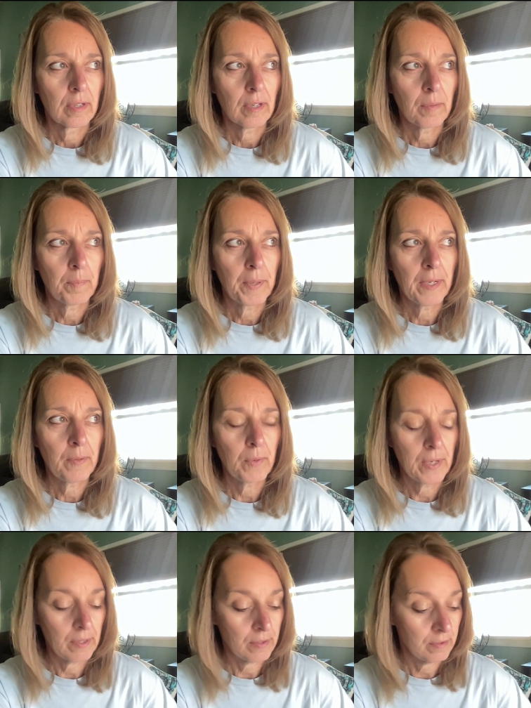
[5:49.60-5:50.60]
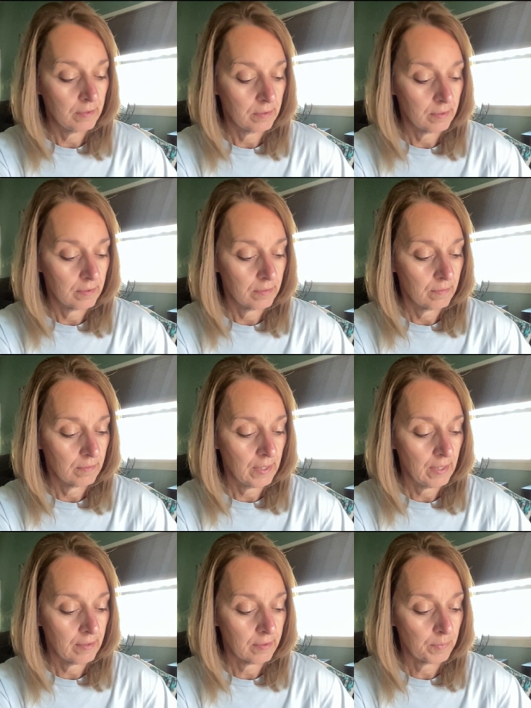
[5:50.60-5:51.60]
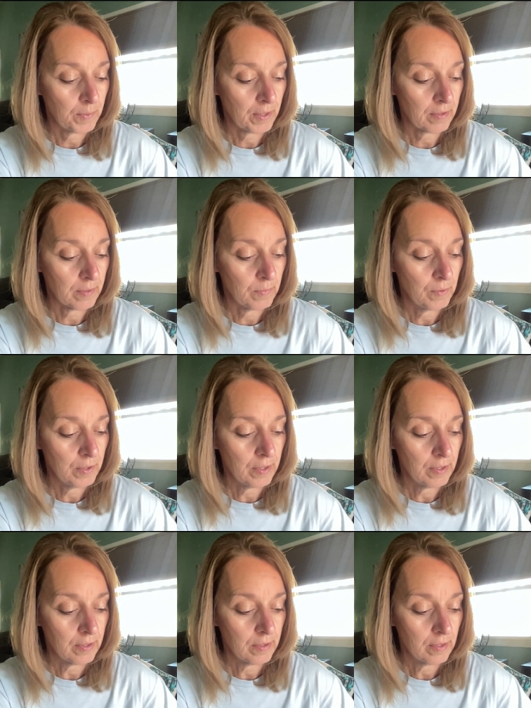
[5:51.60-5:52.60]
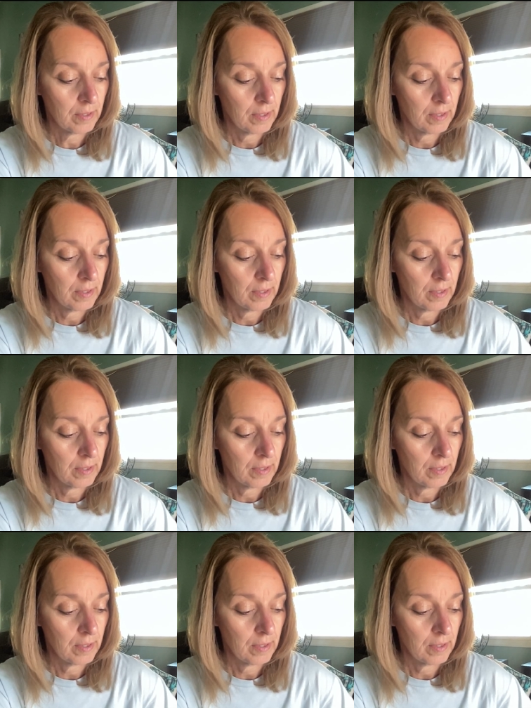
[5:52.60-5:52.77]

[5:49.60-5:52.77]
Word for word: A pinwheel, well, sparkling water,